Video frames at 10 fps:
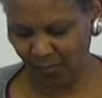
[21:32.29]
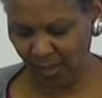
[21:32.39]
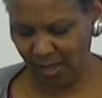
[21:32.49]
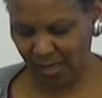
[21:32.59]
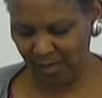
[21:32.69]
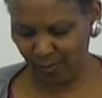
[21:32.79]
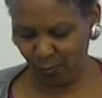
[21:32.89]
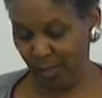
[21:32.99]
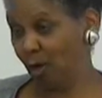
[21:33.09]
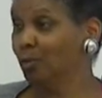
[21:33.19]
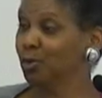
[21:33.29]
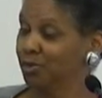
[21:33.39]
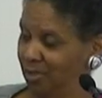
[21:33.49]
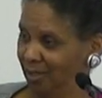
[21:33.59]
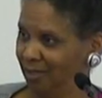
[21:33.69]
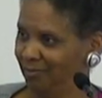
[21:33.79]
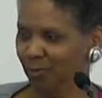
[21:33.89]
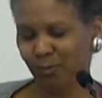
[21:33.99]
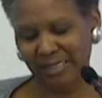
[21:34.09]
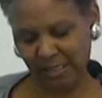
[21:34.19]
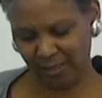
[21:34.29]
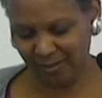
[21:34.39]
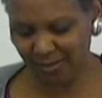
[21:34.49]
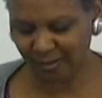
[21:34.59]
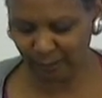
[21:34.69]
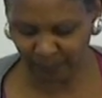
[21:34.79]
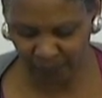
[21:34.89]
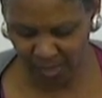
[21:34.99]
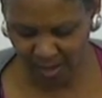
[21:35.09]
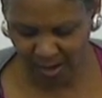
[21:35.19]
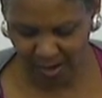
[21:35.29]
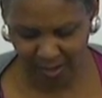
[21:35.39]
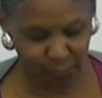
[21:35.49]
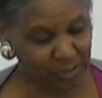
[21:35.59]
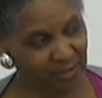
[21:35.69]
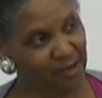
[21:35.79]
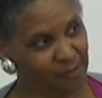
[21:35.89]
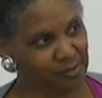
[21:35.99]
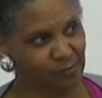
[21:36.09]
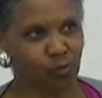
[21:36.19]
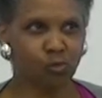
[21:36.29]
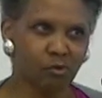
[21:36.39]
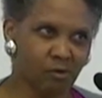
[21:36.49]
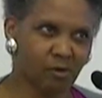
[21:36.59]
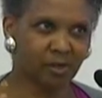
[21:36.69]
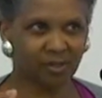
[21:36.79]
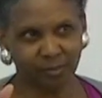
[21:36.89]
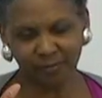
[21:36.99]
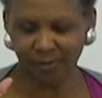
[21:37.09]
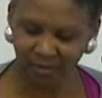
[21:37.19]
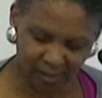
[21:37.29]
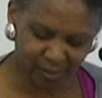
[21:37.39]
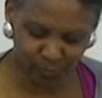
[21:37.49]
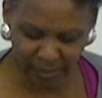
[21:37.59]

We almost did, but we didn't. We did have a civil war and a couple of other things.